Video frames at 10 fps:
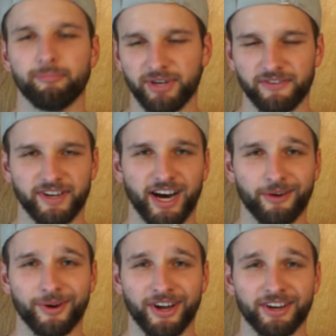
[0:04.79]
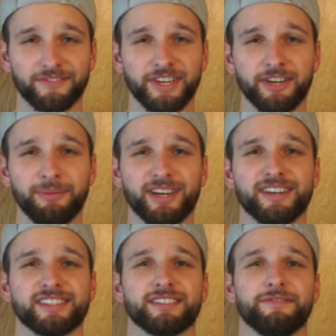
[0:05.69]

bit of an ironic video because it's a